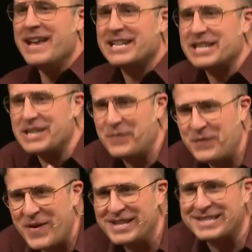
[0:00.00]
It's a
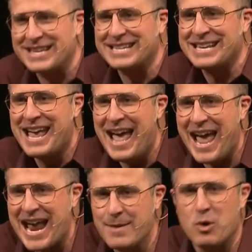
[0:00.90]
defenseless
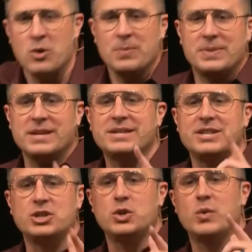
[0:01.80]
animal. This
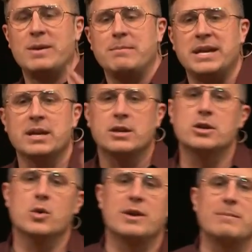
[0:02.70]
is you and me. You know what